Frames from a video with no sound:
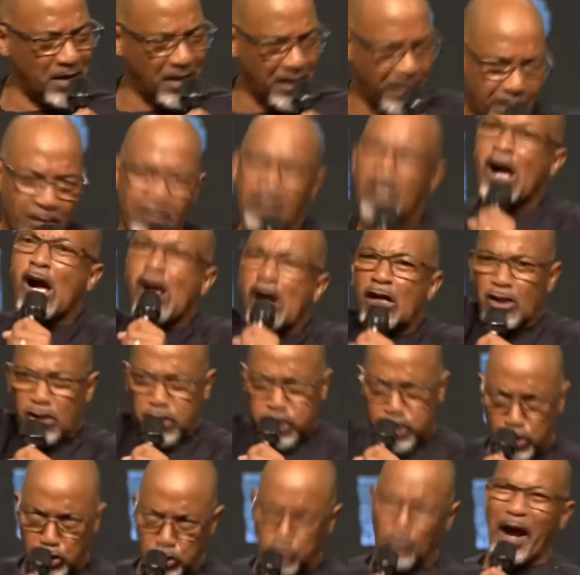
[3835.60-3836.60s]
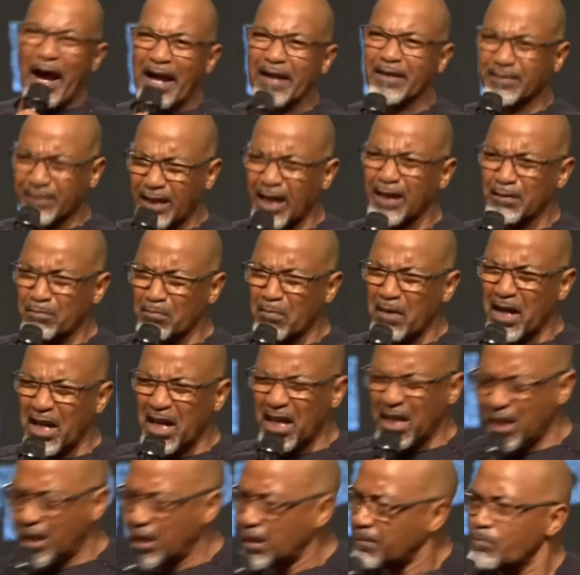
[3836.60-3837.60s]
me. Strengthen
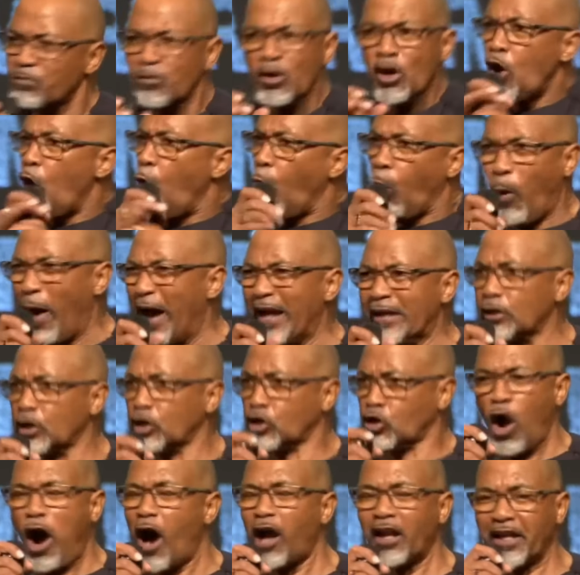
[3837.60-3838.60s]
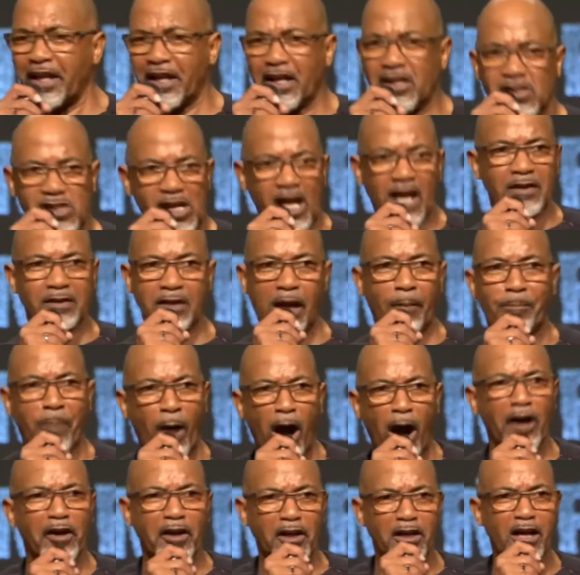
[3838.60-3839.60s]
me when colleagues in the
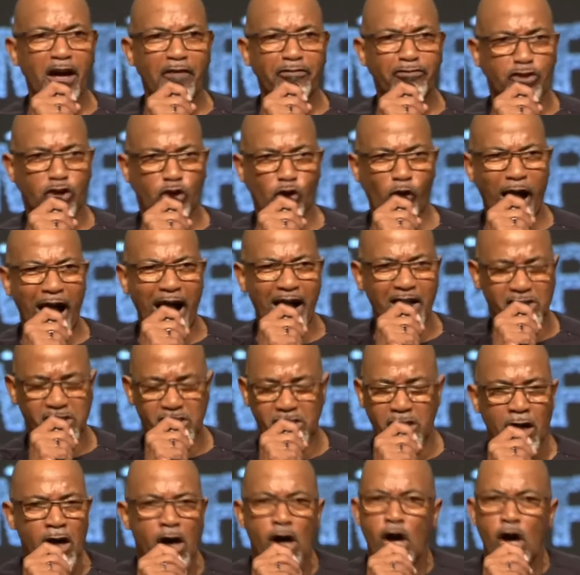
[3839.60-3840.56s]
body of Christ